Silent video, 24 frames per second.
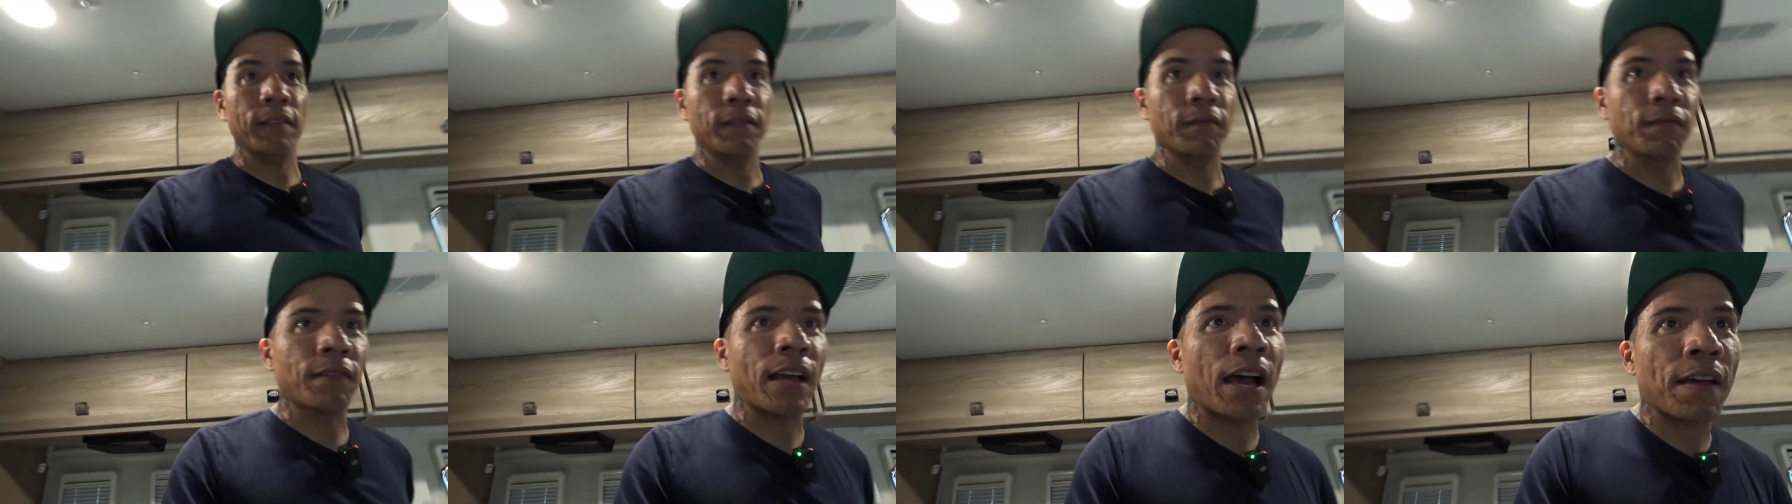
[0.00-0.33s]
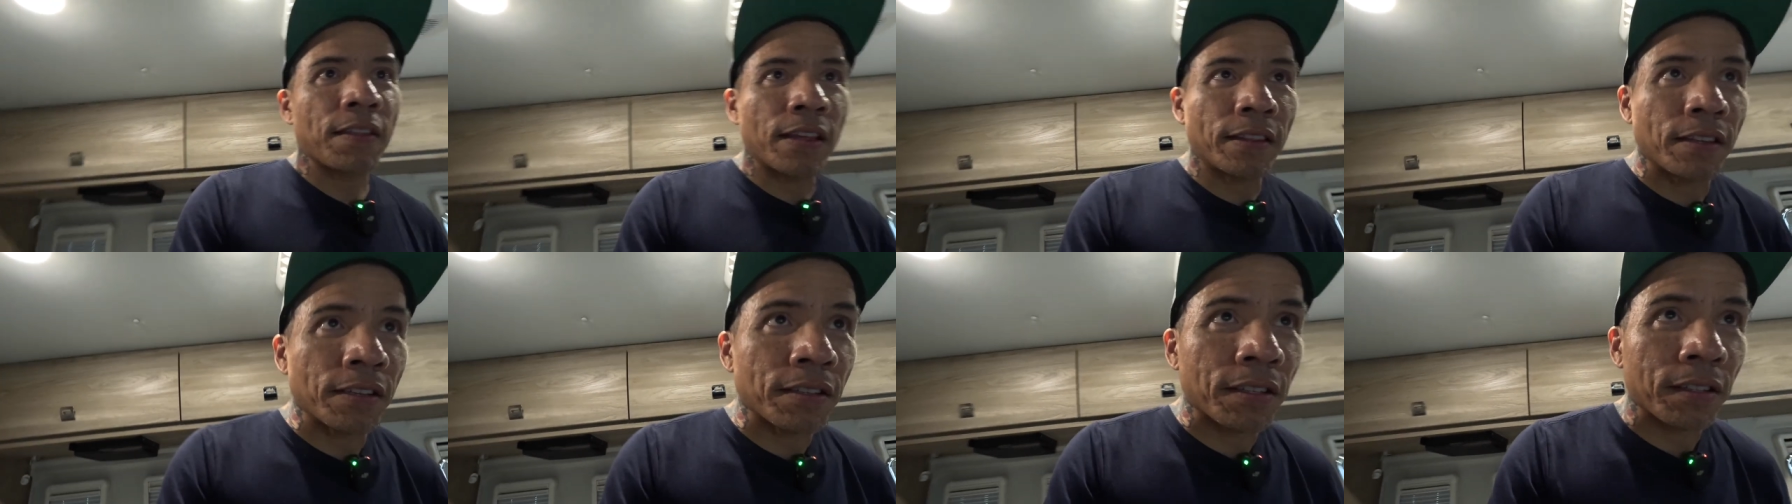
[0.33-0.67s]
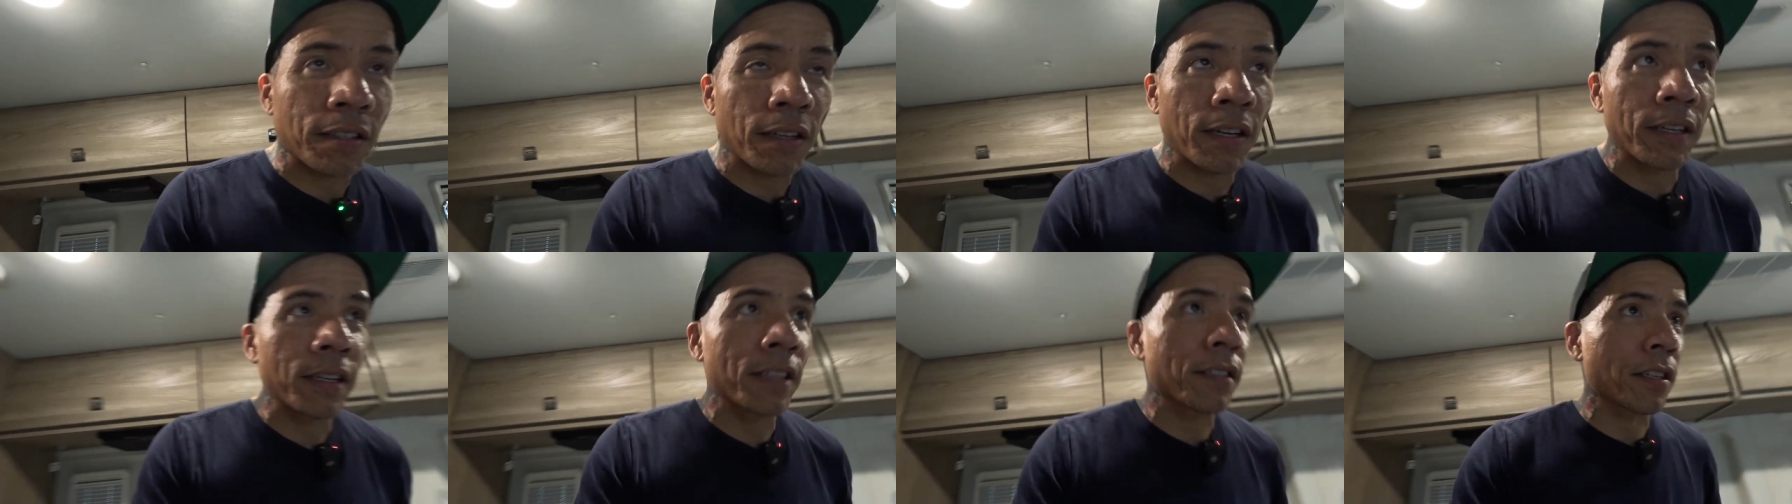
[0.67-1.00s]
now that the
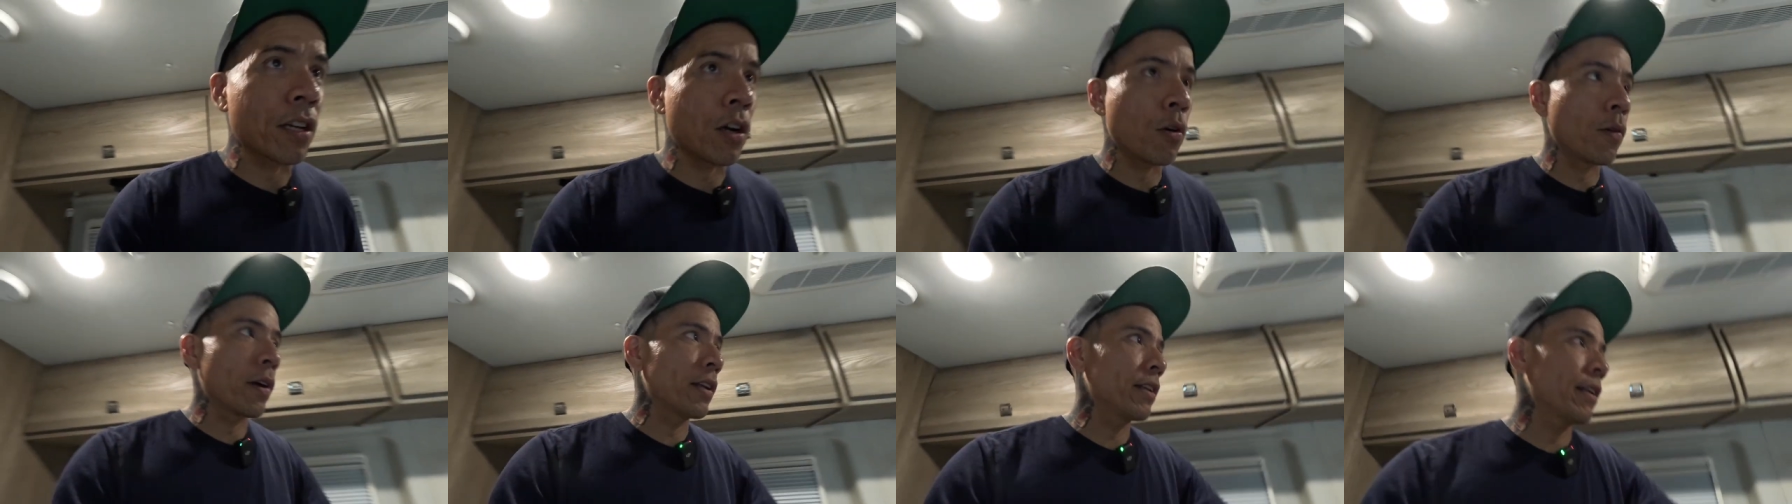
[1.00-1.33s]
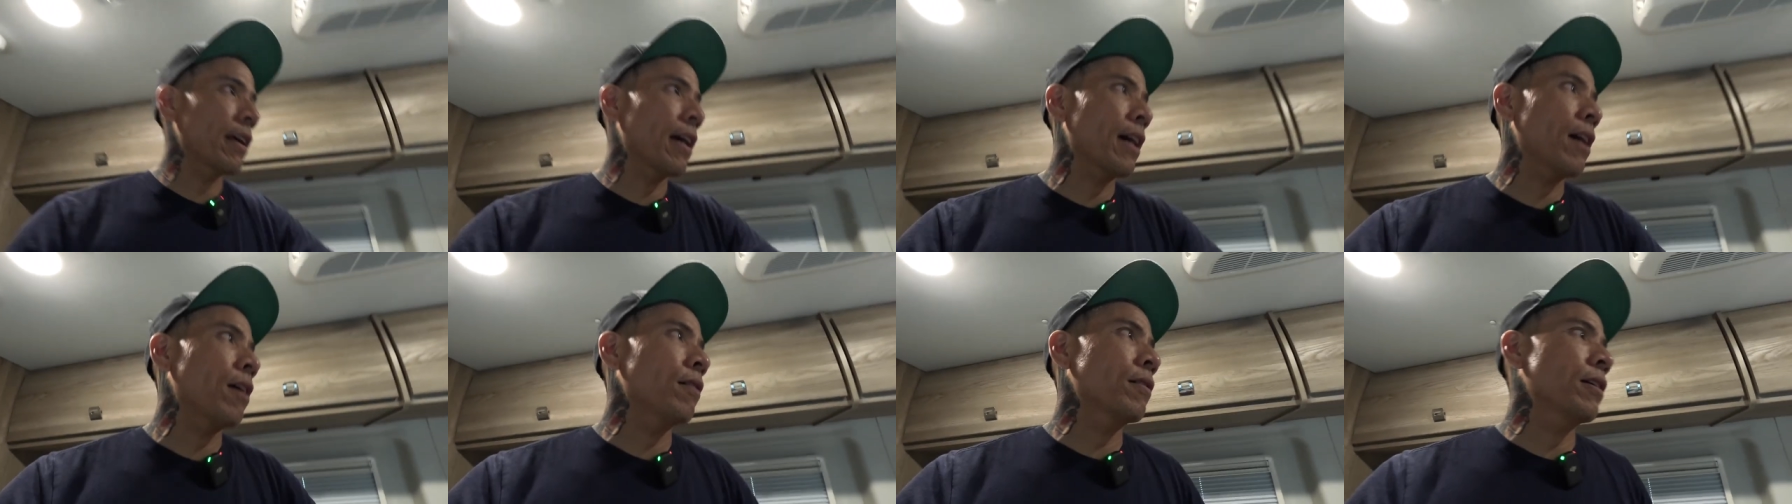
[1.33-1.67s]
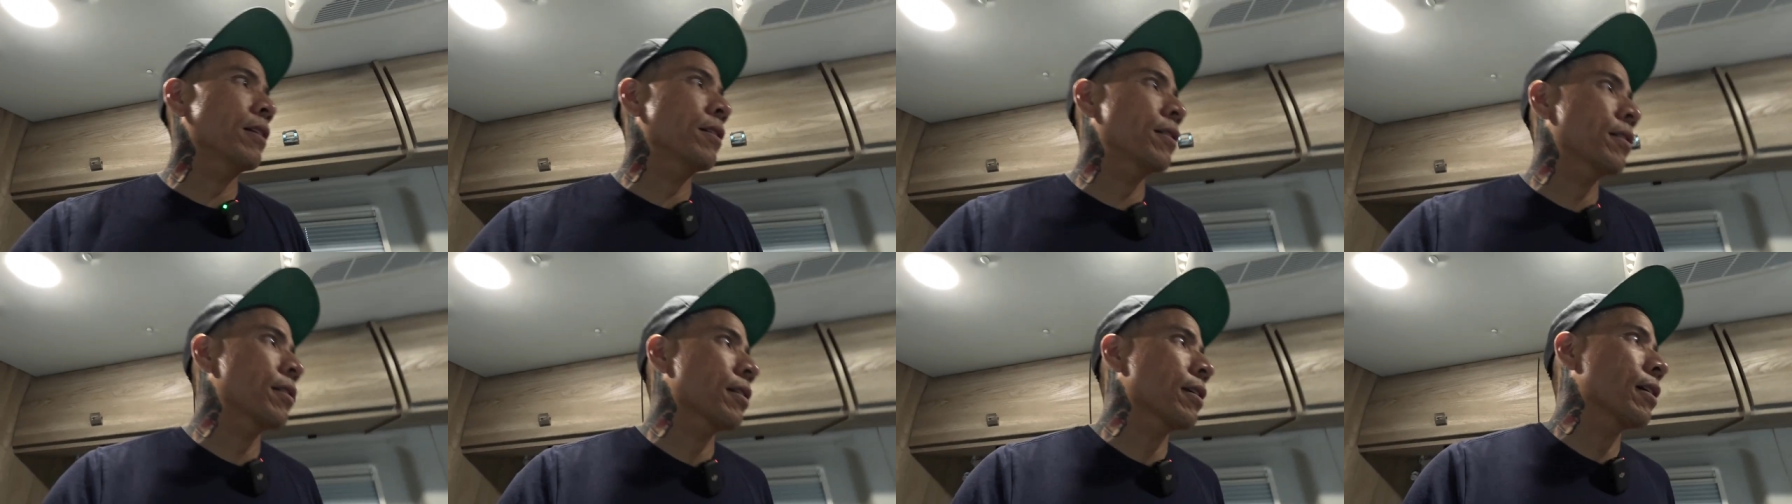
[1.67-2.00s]
sun is going down,
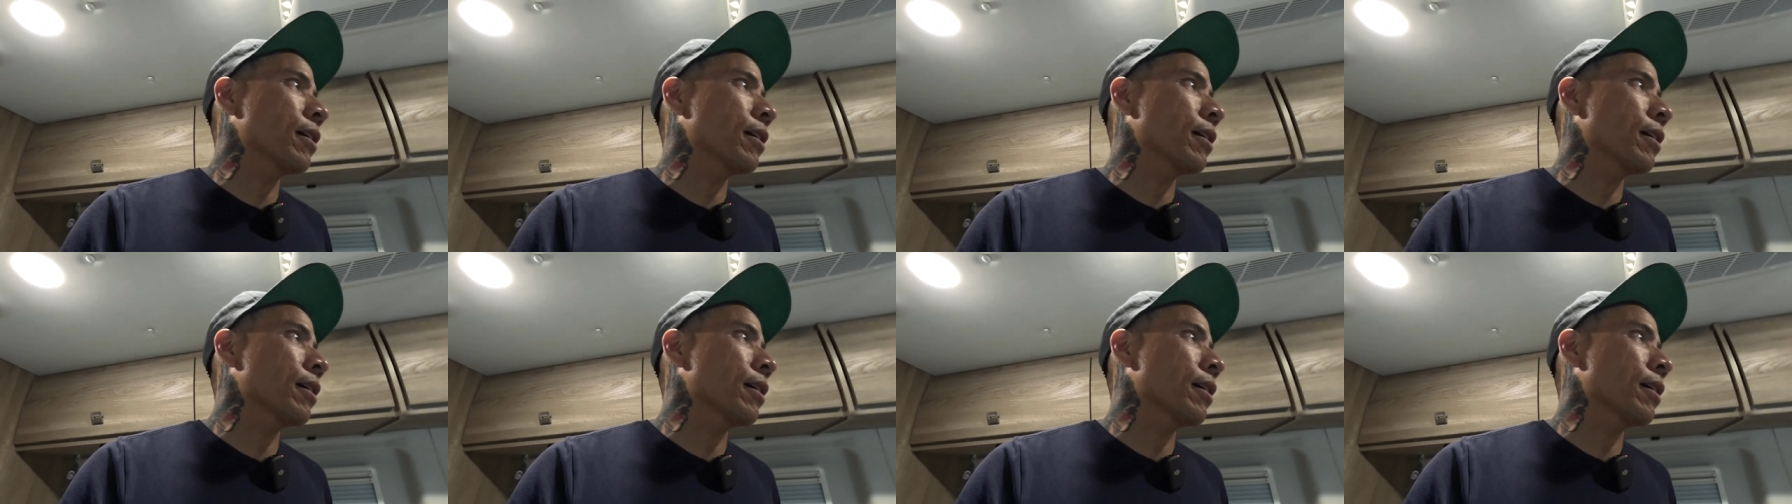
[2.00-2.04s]
it's,